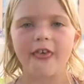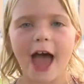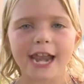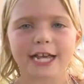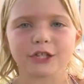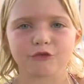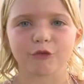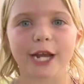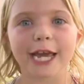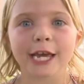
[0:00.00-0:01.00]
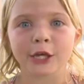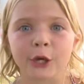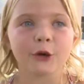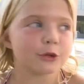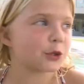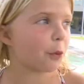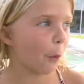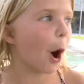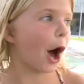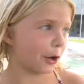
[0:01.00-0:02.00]
That is reused
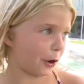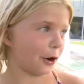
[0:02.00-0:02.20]
water